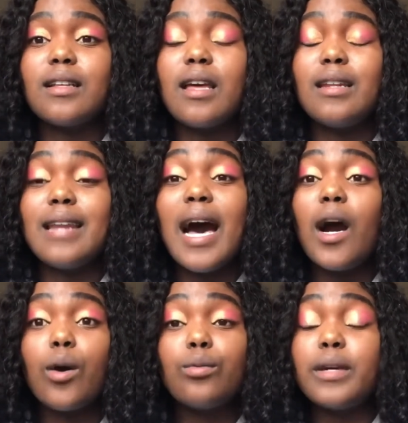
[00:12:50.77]

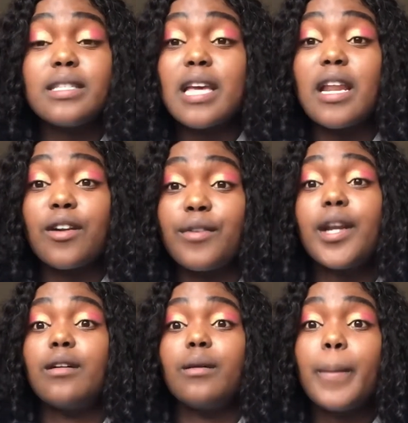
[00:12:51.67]
now it's getting
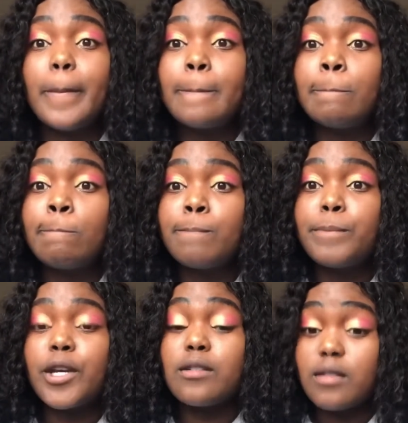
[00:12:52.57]
real,
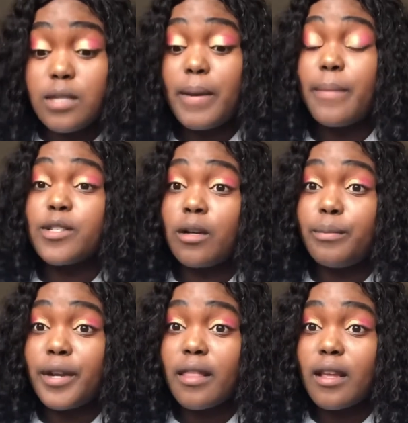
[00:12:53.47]
because this baby's not
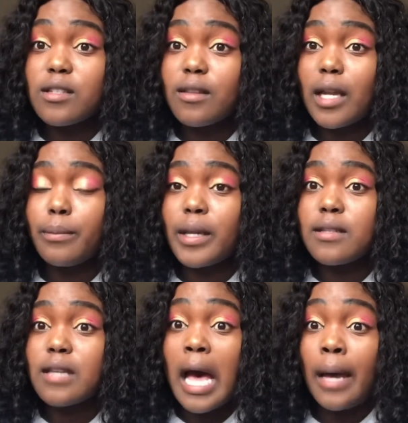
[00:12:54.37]
breathing. So that
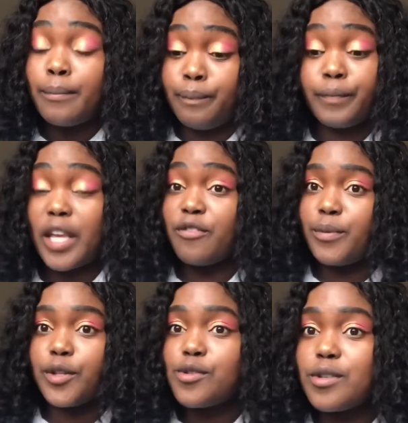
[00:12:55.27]
means I gave
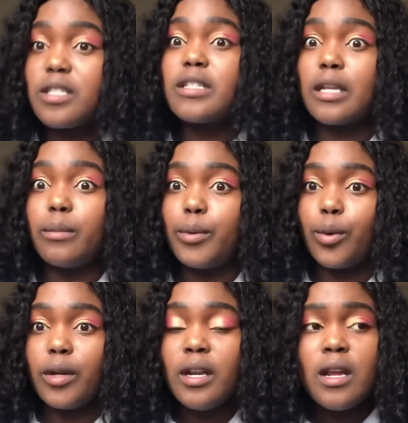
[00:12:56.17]
birth to a
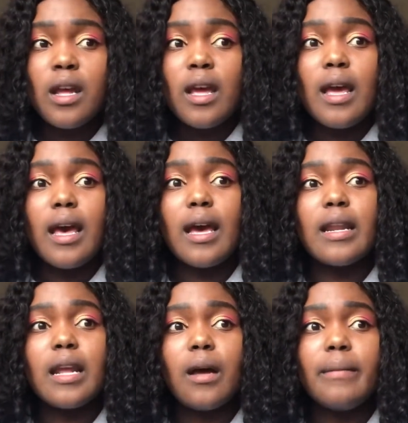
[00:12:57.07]
stillborn, and
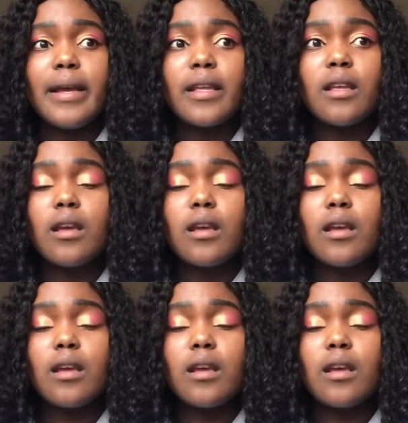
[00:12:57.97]
now I'm like,